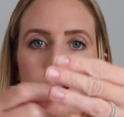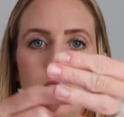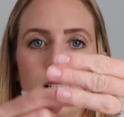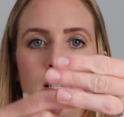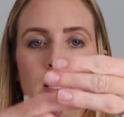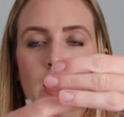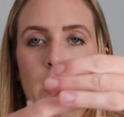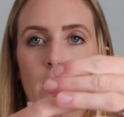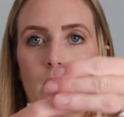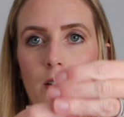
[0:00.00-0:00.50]
I
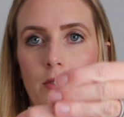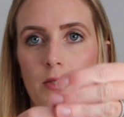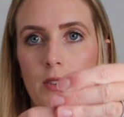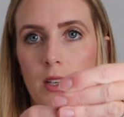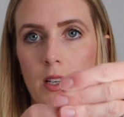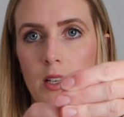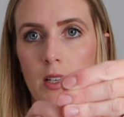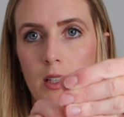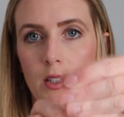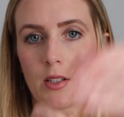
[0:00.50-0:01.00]
take off the
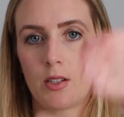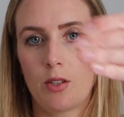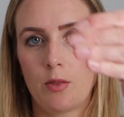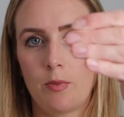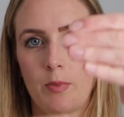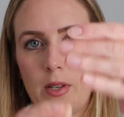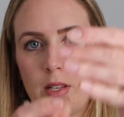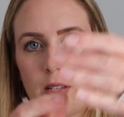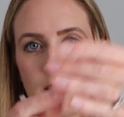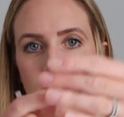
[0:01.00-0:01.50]
connector
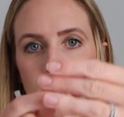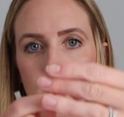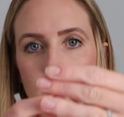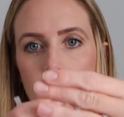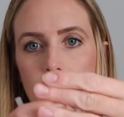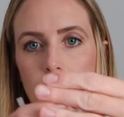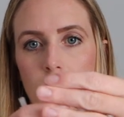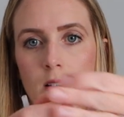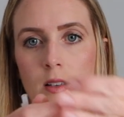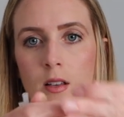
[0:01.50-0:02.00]

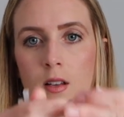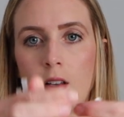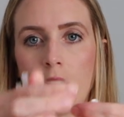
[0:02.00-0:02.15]
pieces,